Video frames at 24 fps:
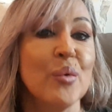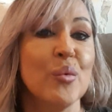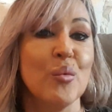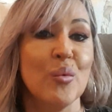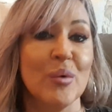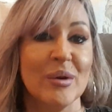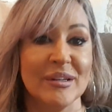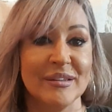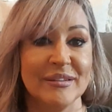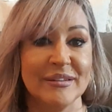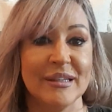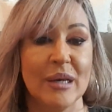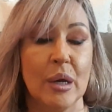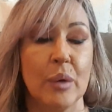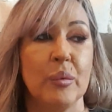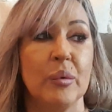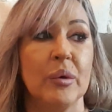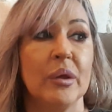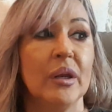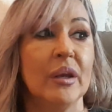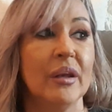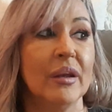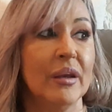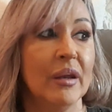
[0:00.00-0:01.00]
What is that
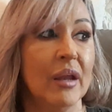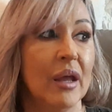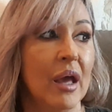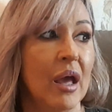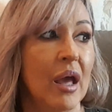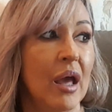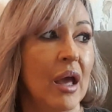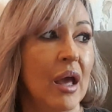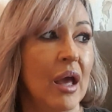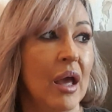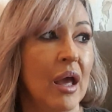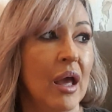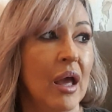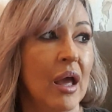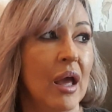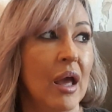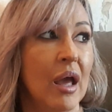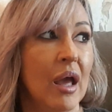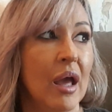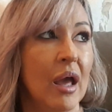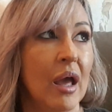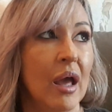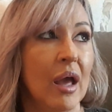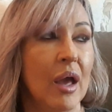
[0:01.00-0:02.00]
one?
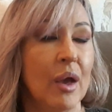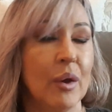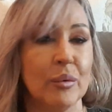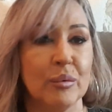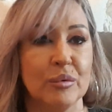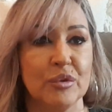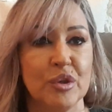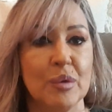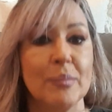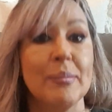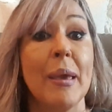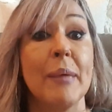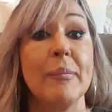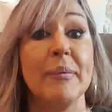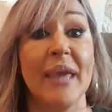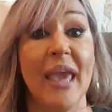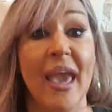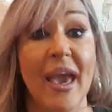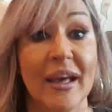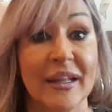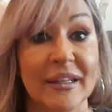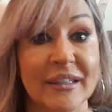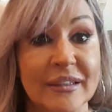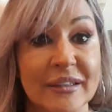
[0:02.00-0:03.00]
Oh, shit. Baby
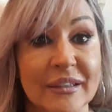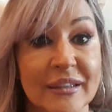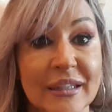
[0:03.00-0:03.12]
Cat.